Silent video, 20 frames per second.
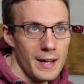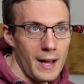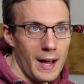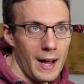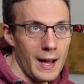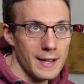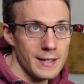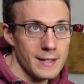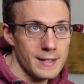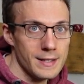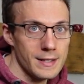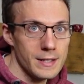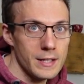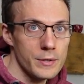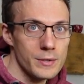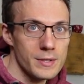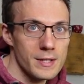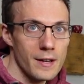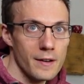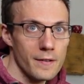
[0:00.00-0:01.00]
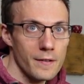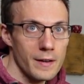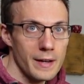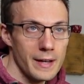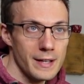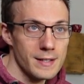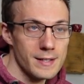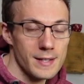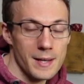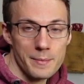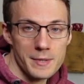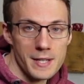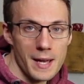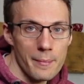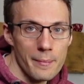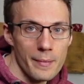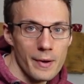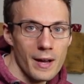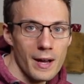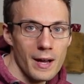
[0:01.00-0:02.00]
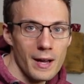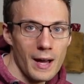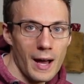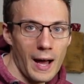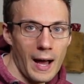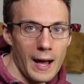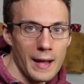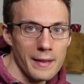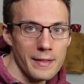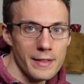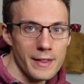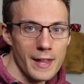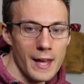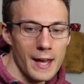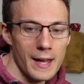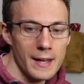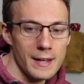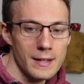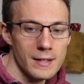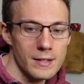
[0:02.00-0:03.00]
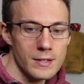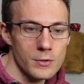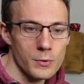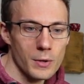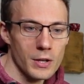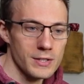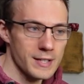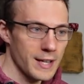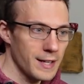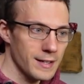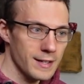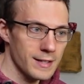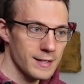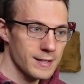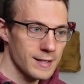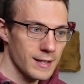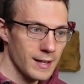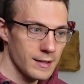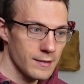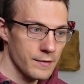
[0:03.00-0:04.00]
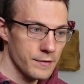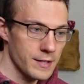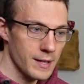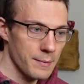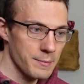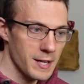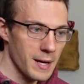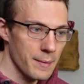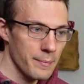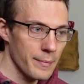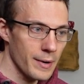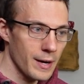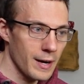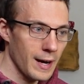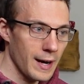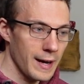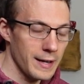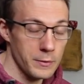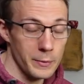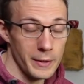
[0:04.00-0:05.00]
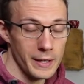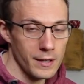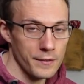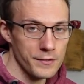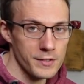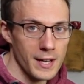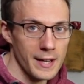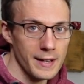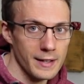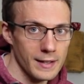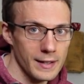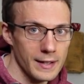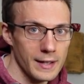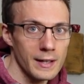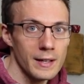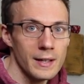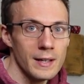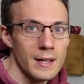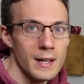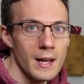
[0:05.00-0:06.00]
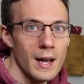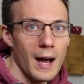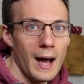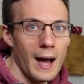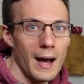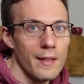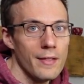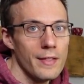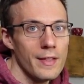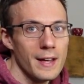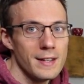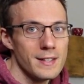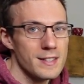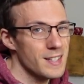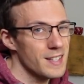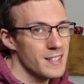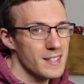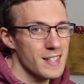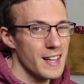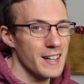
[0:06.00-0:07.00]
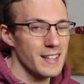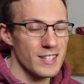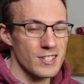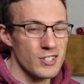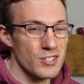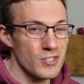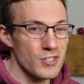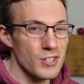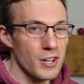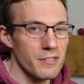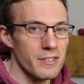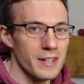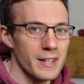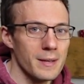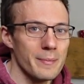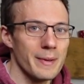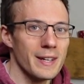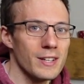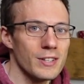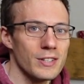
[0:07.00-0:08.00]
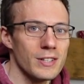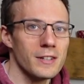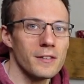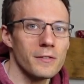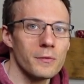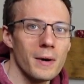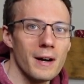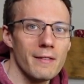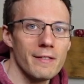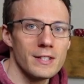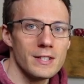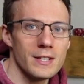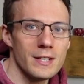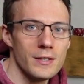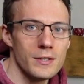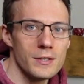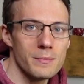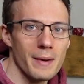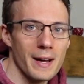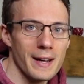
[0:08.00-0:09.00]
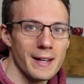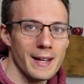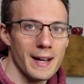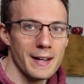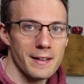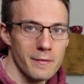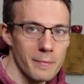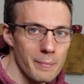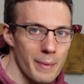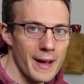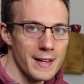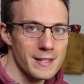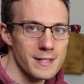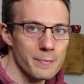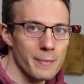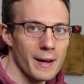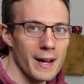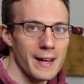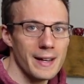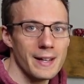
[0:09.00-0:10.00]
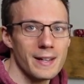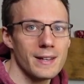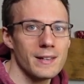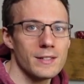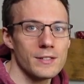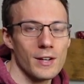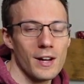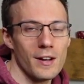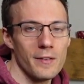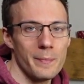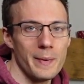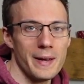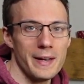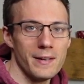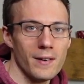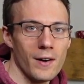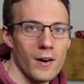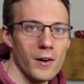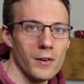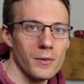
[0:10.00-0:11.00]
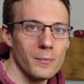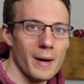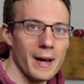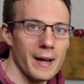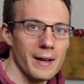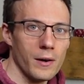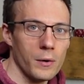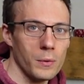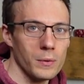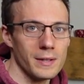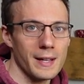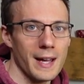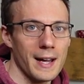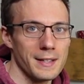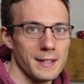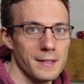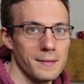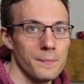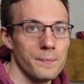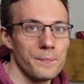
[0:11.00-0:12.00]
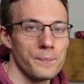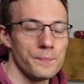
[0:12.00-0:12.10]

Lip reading: I used it in September, and then towards the end of September I had a week off cycling, and then since then it's just not really been good enough weather to use my kind of best bike, so I've been on my old Canyon.